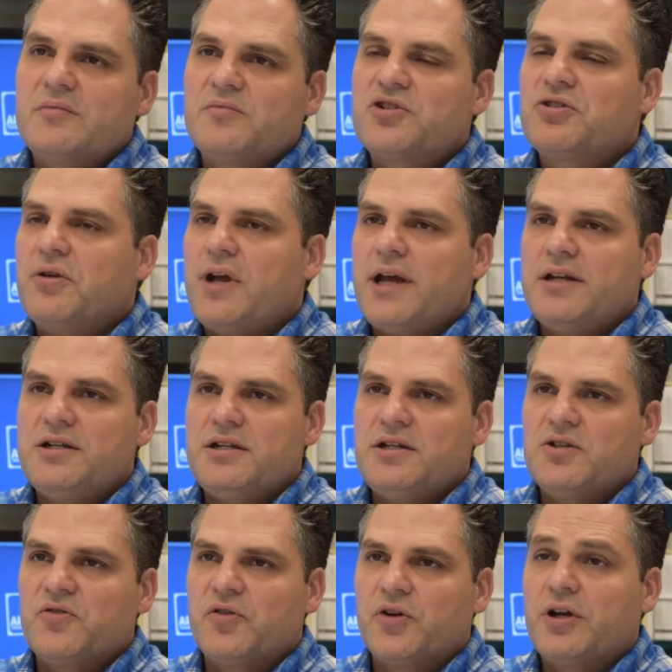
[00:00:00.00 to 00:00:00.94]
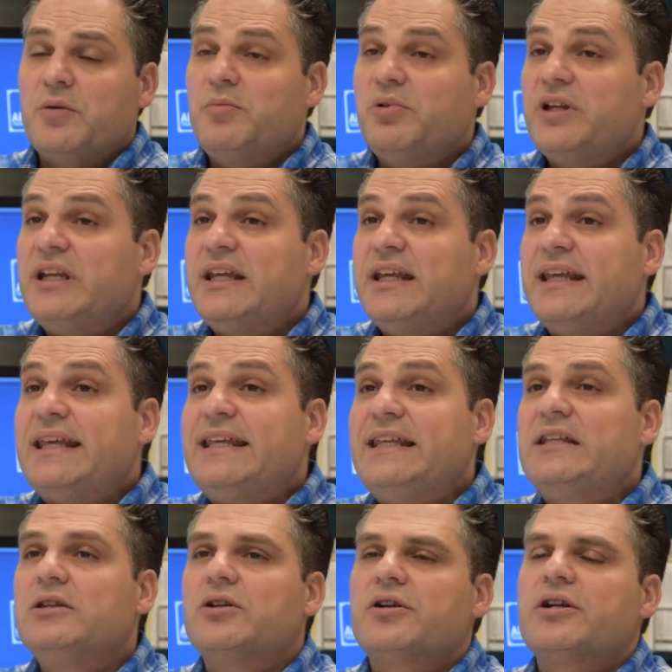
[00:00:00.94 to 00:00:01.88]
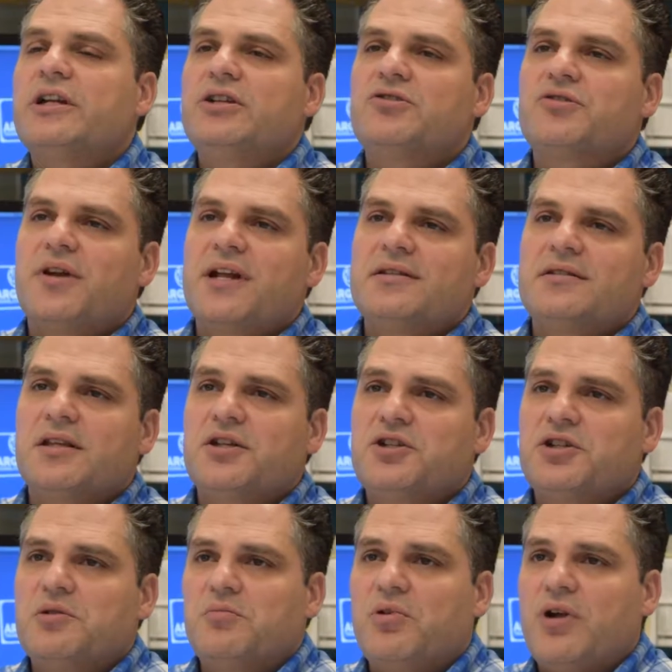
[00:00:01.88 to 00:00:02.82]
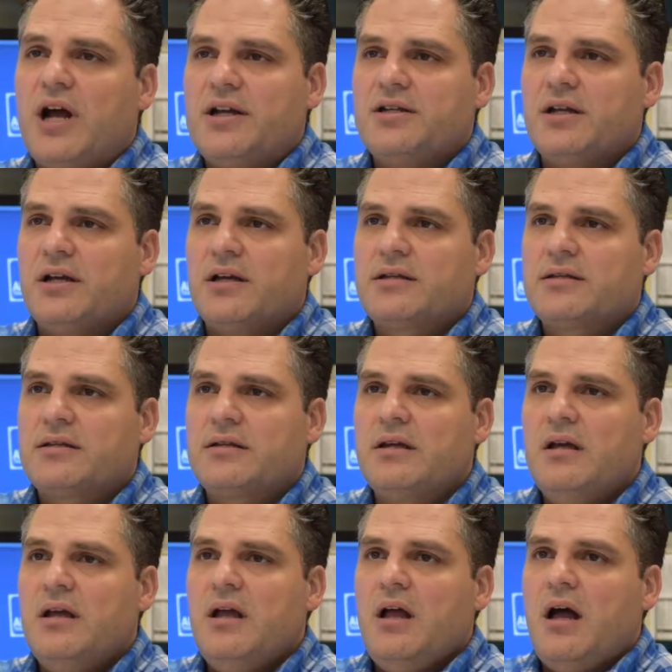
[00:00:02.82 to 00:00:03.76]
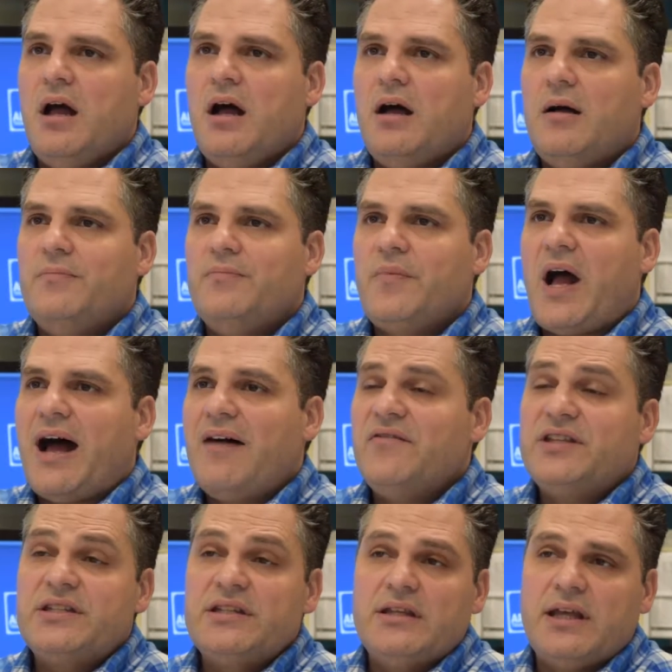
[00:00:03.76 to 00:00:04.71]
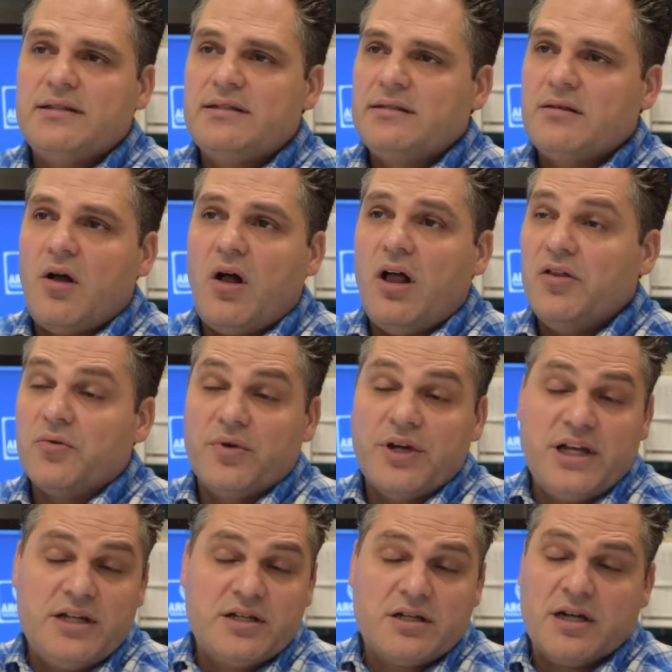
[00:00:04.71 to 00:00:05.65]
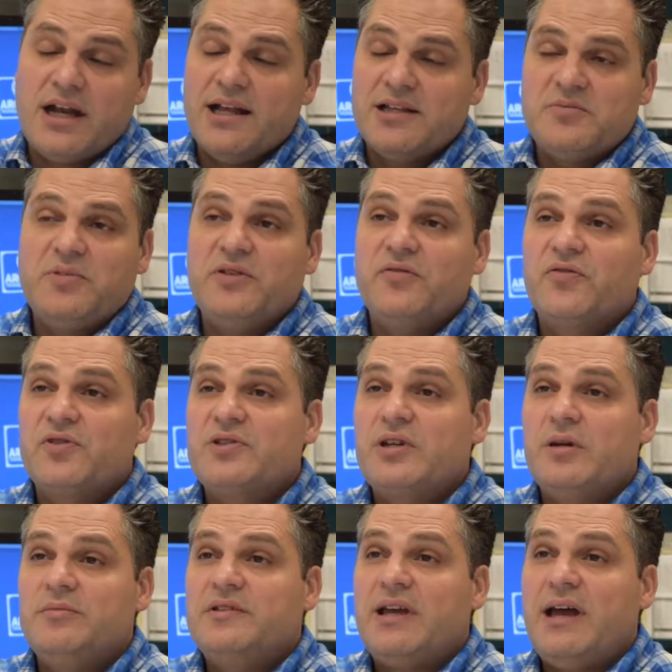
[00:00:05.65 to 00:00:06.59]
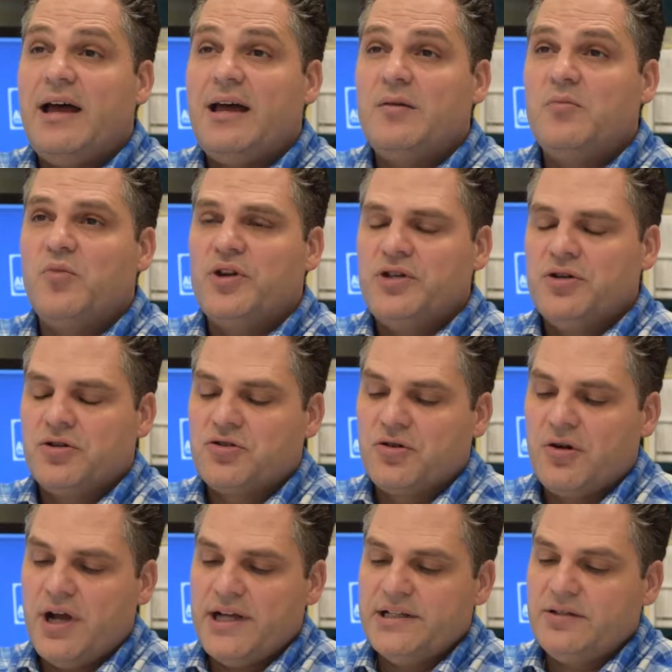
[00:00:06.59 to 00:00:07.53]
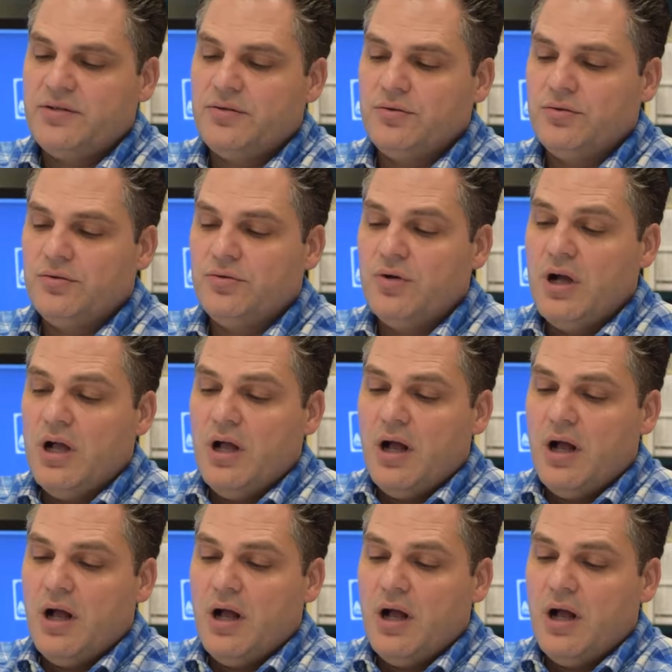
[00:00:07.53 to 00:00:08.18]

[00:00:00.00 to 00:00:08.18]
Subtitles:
some strategies for completing e-learning translation projects. Obviously that's all the rage and has been for some time when you're trying to